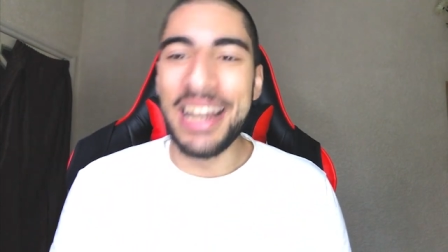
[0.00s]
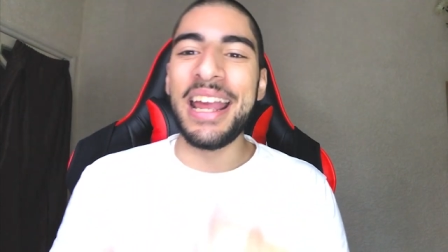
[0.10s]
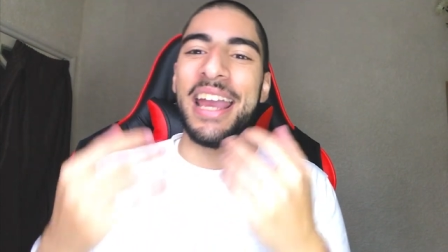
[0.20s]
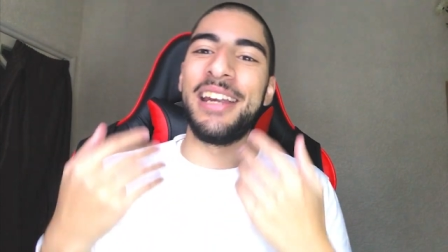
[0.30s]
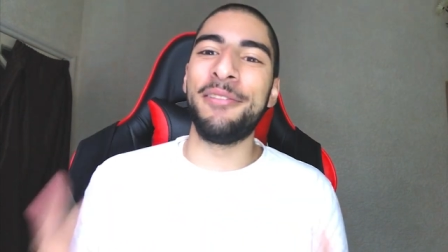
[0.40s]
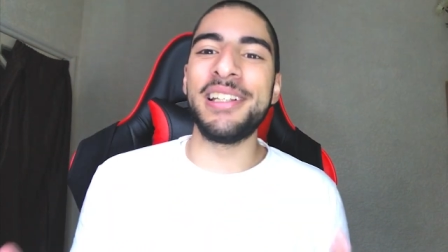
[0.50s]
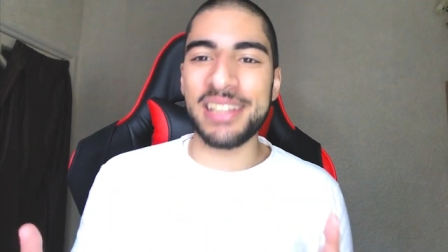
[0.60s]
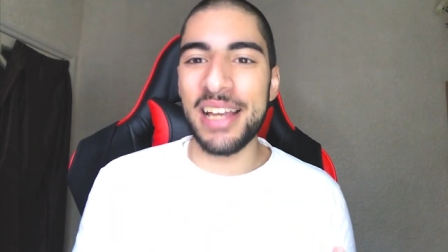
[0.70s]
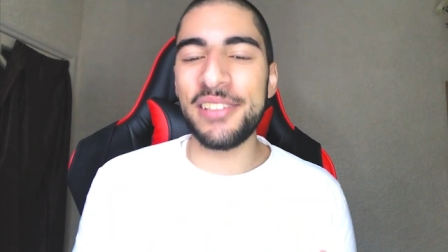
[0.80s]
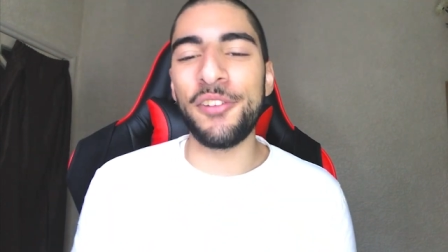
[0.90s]
Anyways,
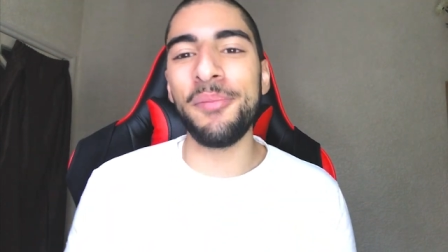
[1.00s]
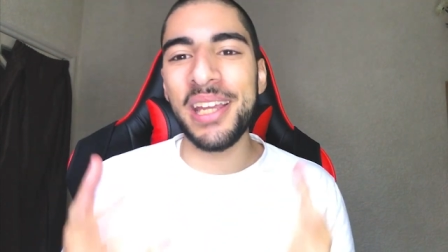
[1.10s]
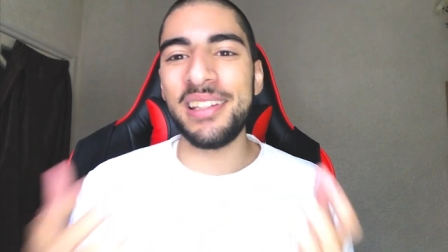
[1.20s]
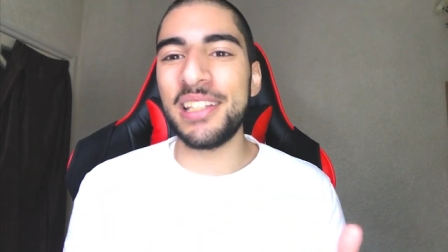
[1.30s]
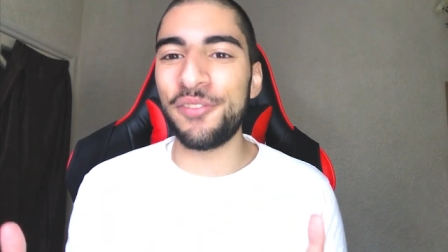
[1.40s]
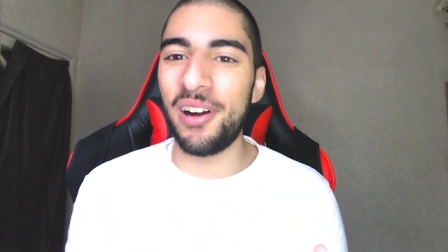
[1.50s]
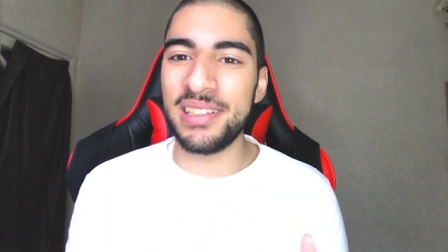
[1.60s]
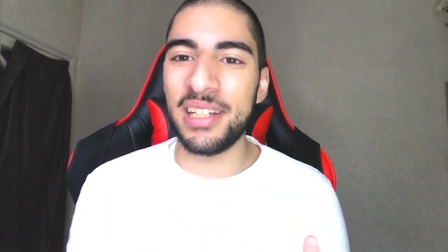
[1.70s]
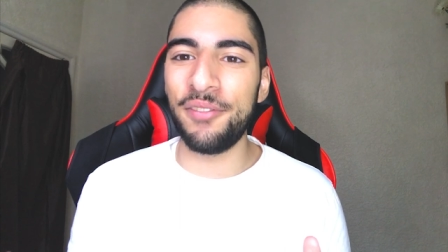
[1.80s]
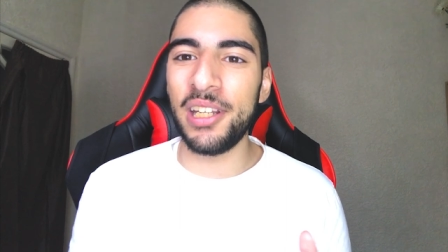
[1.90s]
guys, if you made it this far
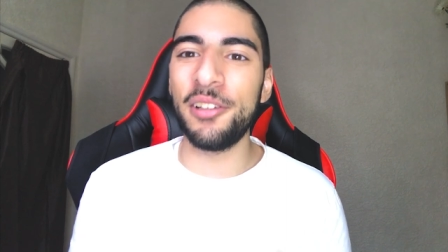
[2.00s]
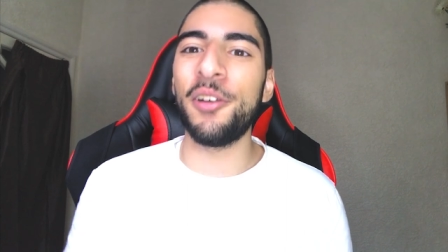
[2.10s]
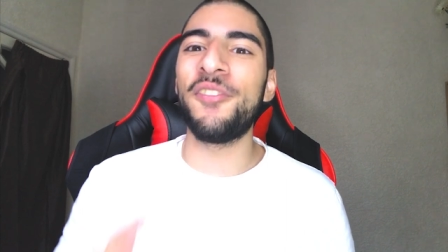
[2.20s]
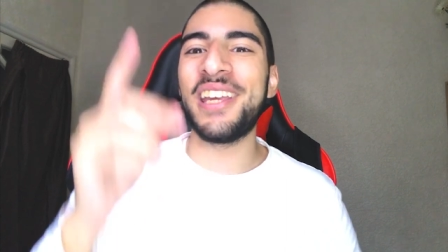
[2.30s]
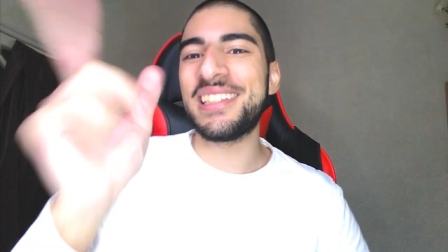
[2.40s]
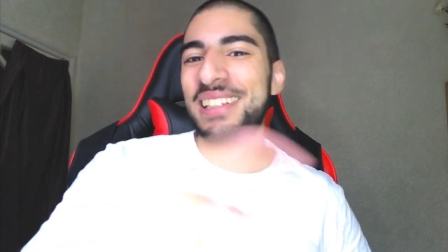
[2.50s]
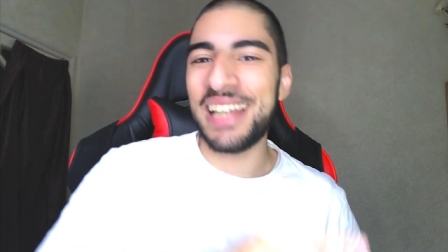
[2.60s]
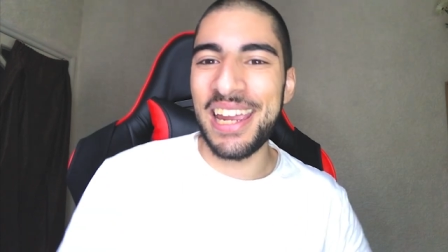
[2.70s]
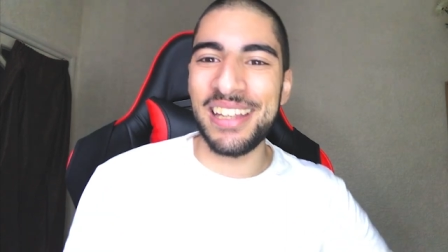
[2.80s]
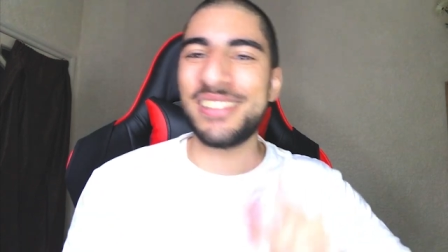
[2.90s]
into the video, don't forget to
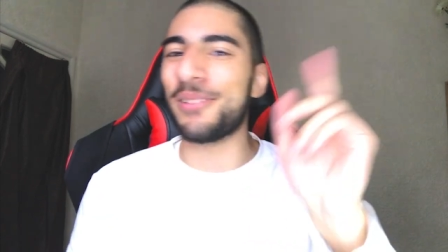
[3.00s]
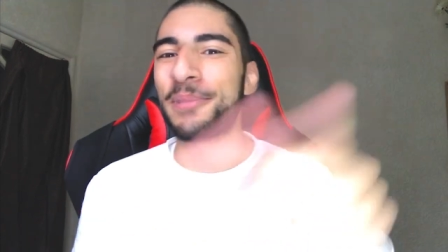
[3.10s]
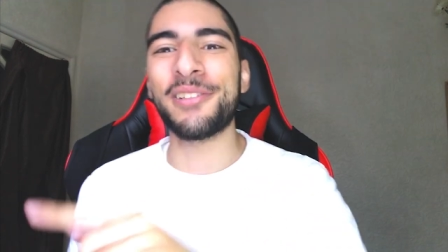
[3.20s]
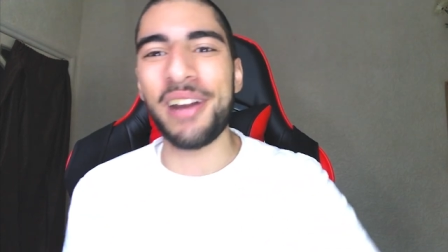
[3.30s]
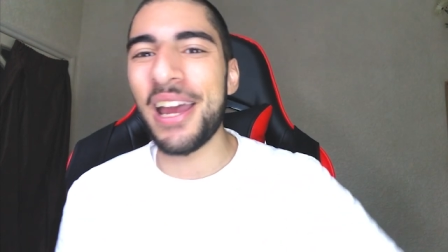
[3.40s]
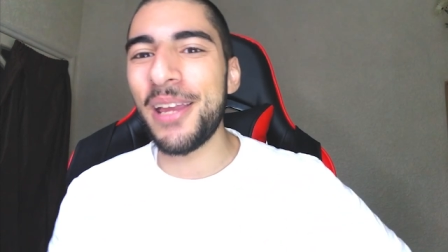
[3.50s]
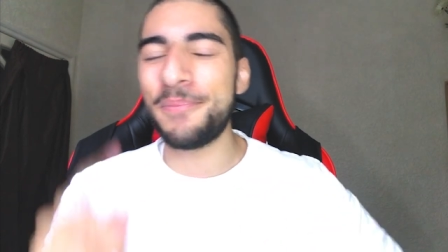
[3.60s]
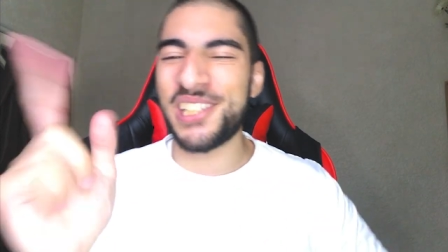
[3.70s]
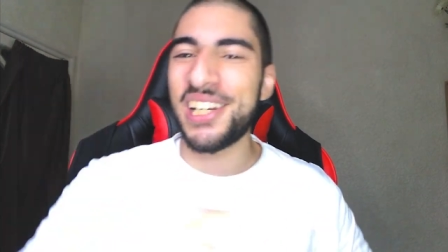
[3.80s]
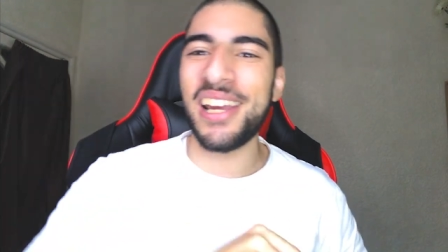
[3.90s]
like,
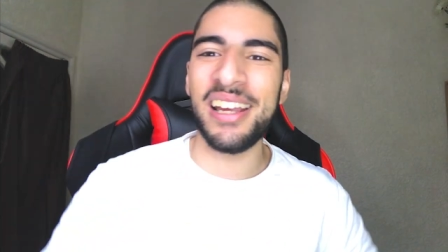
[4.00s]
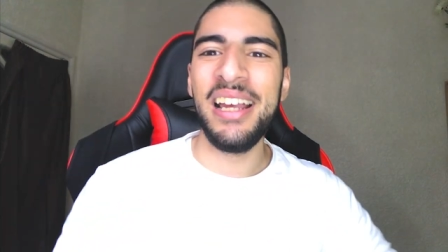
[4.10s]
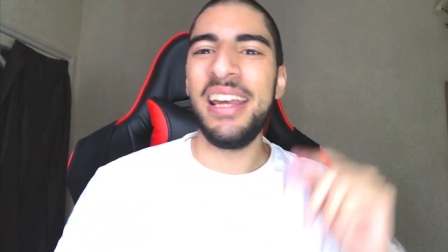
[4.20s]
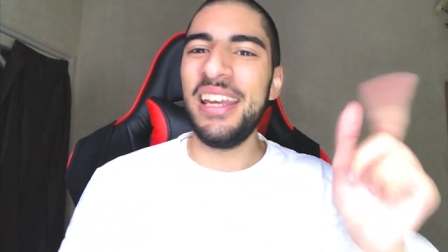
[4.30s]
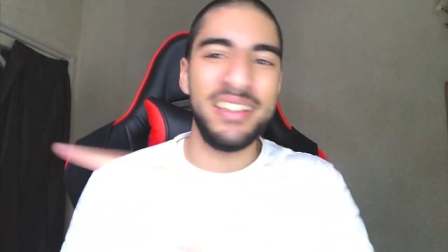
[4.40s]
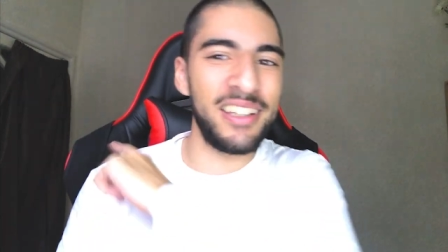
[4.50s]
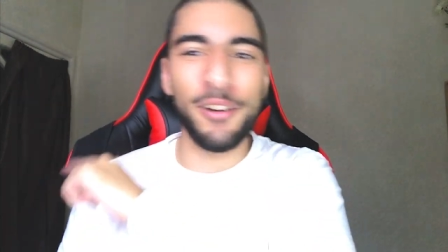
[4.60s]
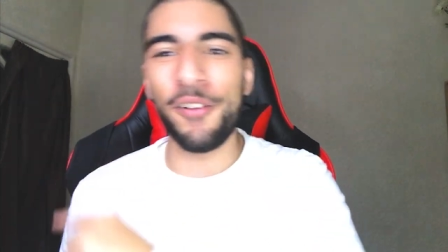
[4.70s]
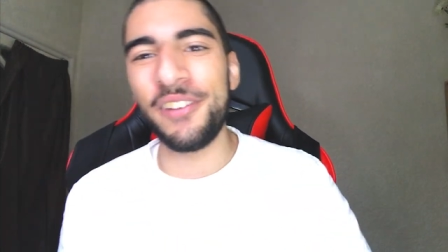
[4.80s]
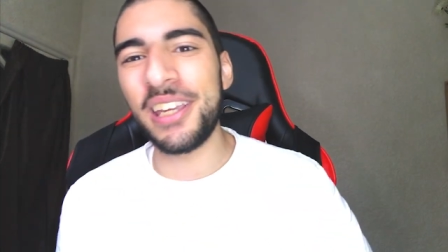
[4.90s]
subscribe, share, hit the
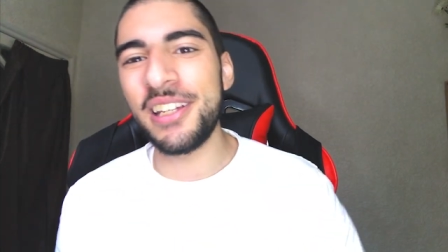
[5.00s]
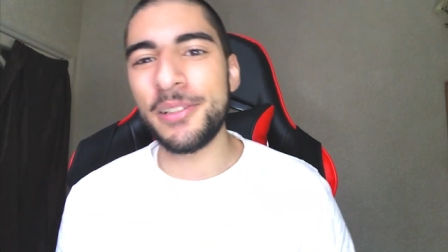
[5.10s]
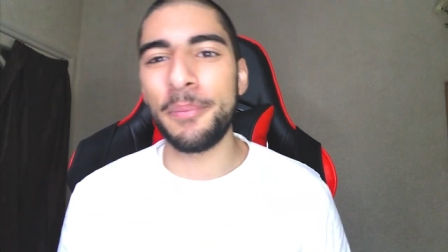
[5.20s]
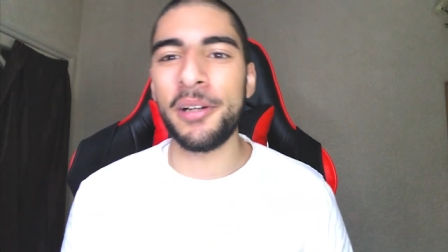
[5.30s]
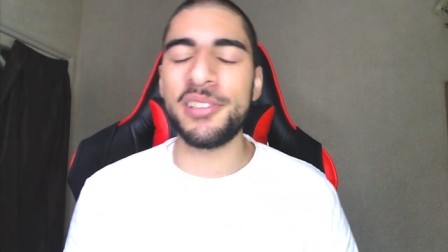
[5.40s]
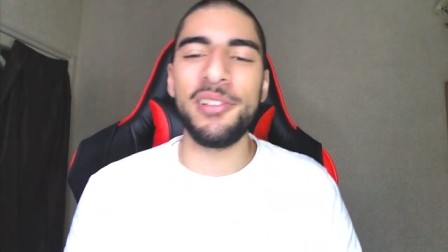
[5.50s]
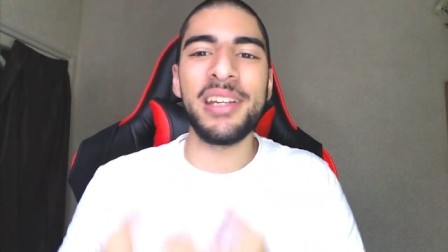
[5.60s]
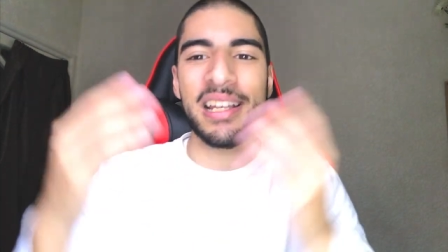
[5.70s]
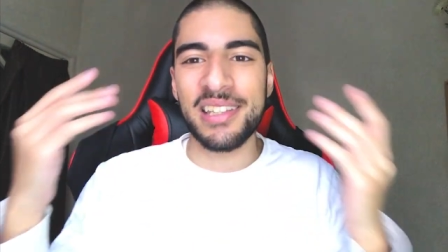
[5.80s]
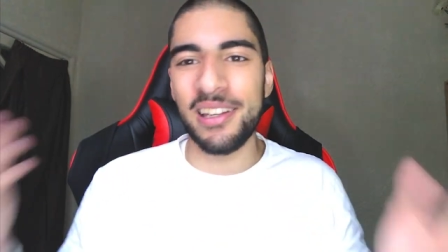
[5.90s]
notification bell so you
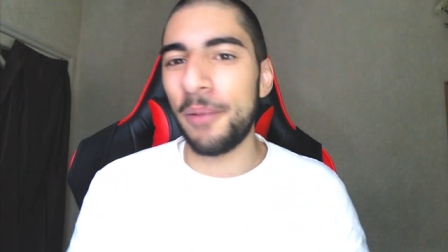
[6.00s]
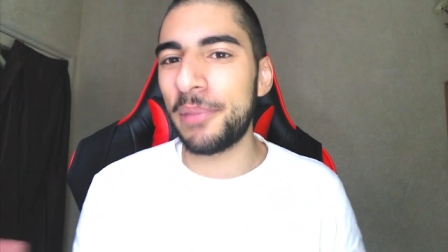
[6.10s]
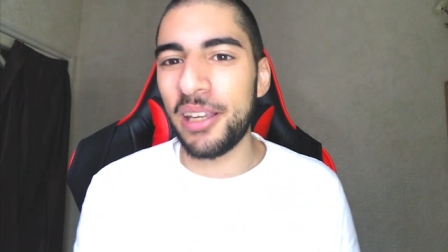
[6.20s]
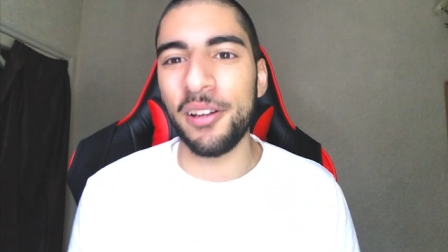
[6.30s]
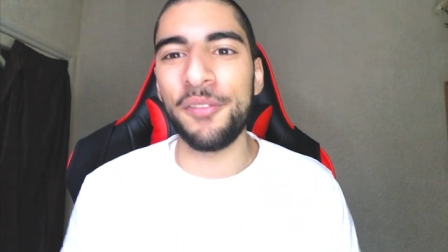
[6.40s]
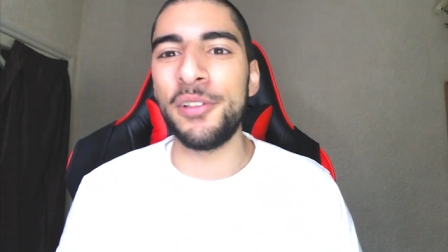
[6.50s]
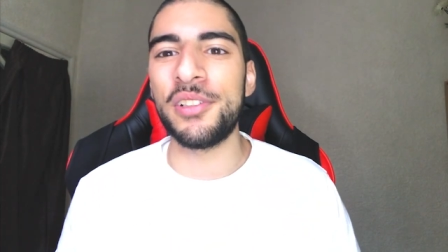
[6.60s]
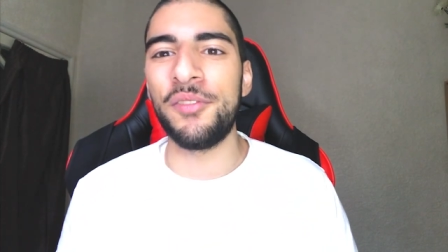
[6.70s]
guys get an update on our future